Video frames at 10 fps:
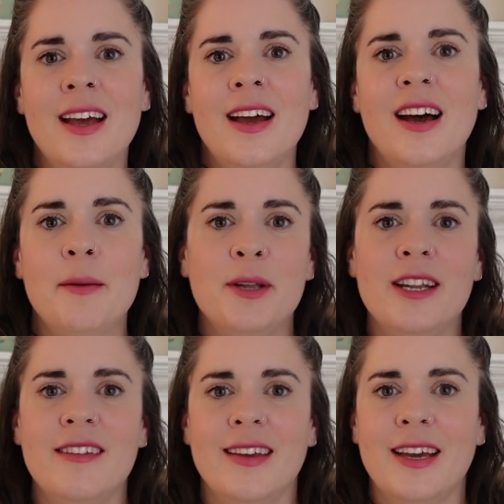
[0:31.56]
I'm a
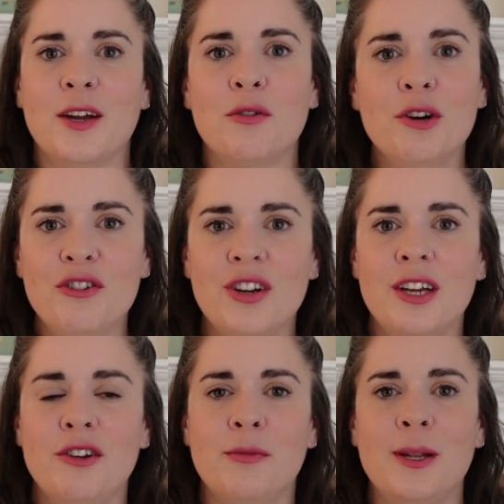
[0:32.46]
knitter and
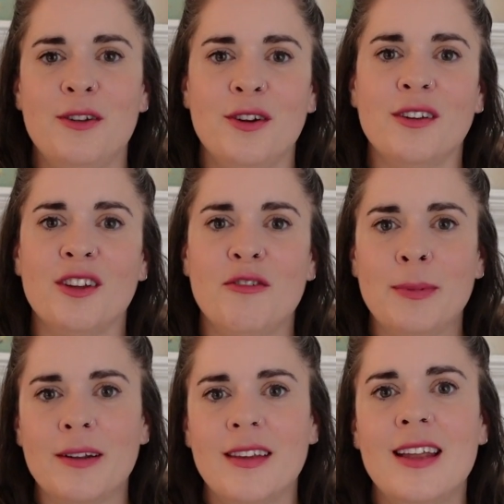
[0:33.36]
crocheter who's been doing so for
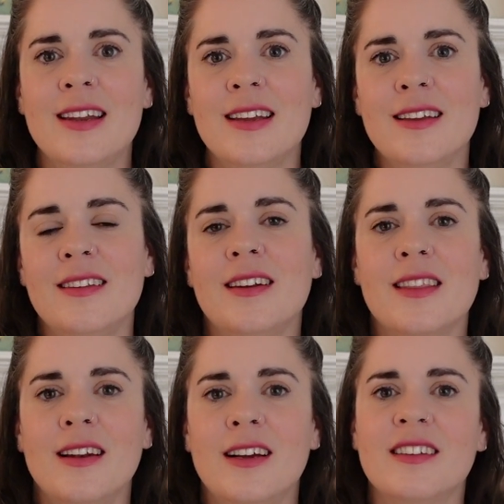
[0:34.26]
about 10 years, and in
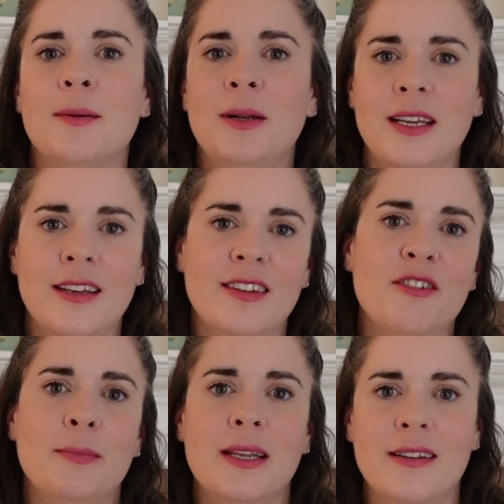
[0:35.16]
the last couple of years
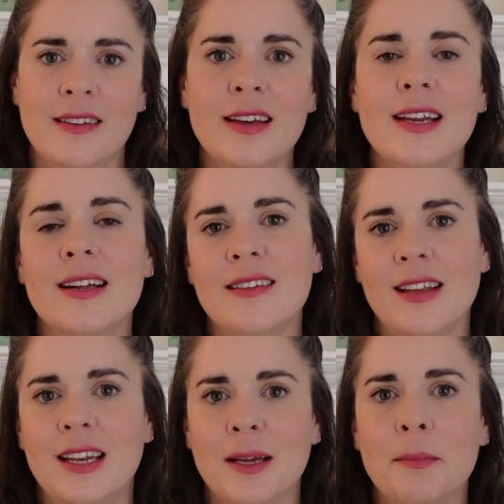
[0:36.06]
I've been designing and
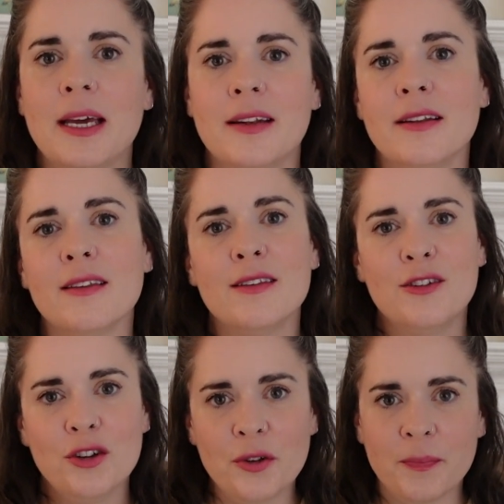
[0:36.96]
selling patterns
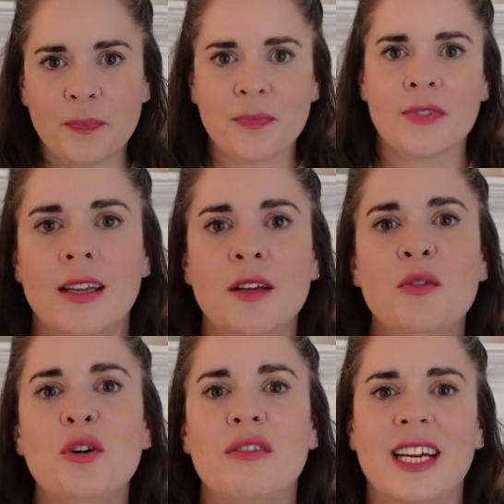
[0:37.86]
too. If
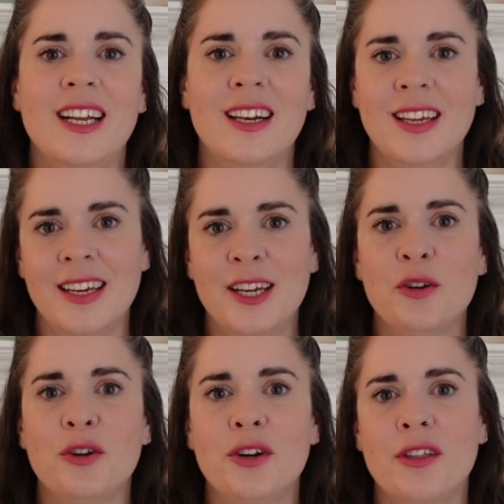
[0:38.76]
you're a regular here,
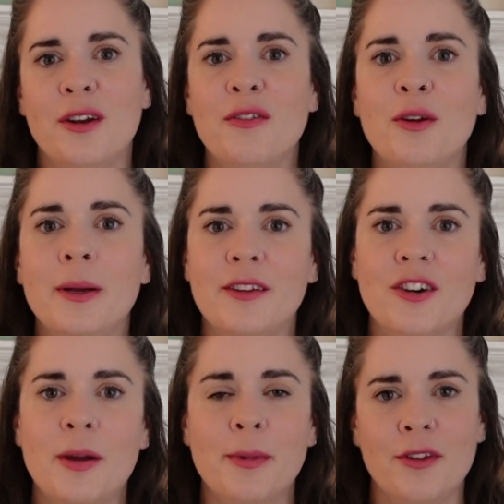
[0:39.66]
you'll know that a few weeks
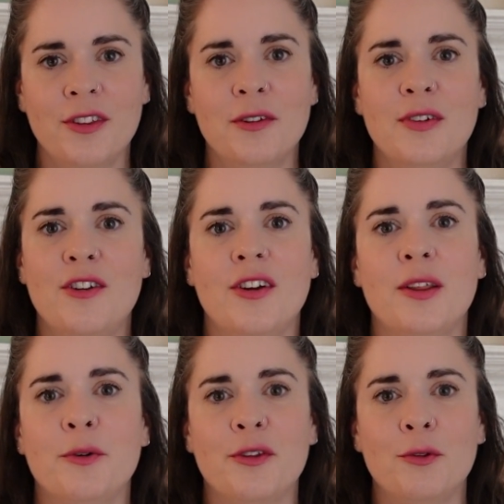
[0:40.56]
ago I posted a video
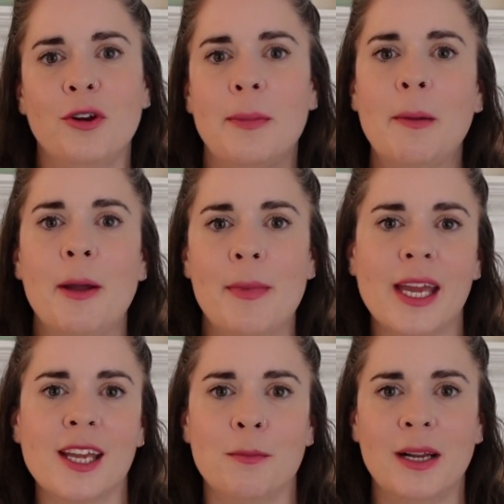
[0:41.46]
that was all about my
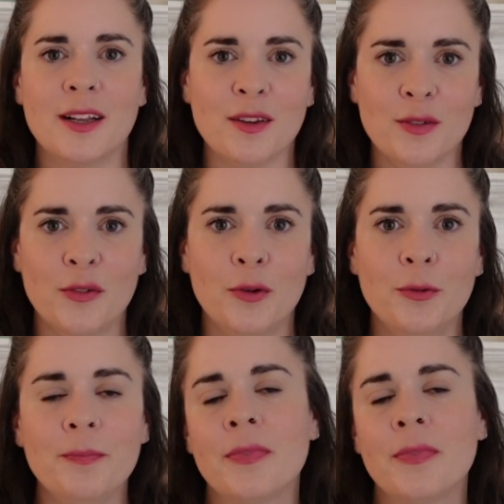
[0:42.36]
making plans for fall,